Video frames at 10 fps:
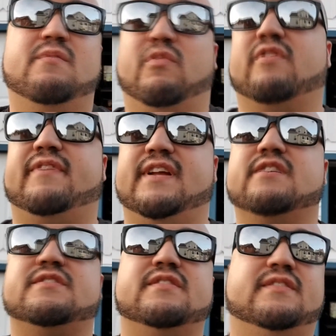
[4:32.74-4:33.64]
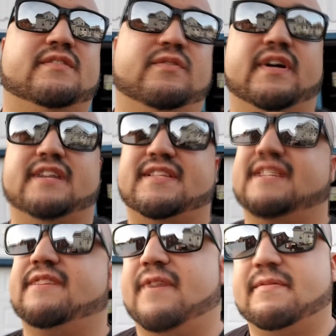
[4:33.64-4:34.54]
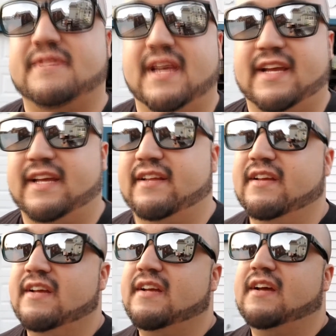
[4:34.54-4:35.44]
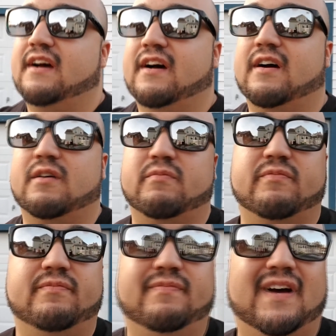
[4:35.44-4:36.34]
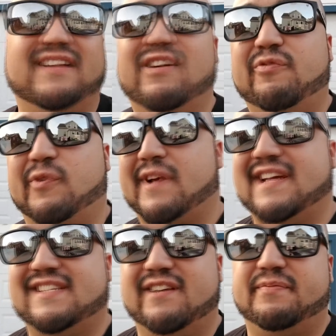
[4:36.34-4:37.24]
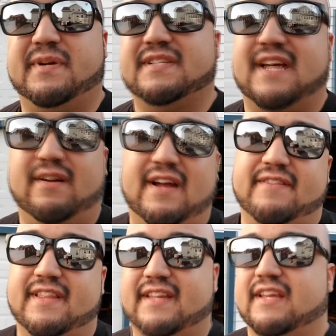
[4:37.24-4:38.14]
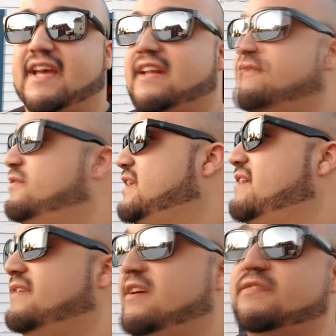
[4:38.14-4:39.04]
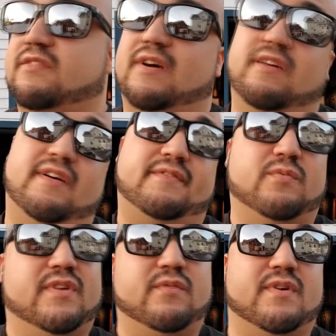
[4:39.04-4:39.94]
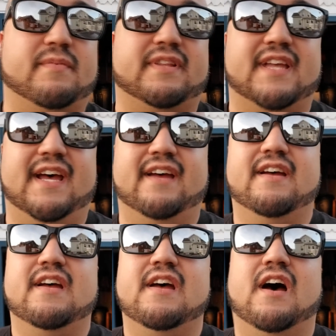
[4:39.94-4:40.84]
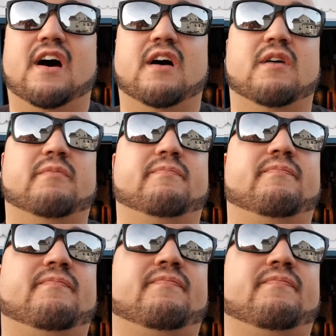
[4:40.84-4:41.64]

more videos with uh, 60 frames second, um, no 4K stuff because I don't have anything to edit 4K video, so I don't have to really worry about that. Um,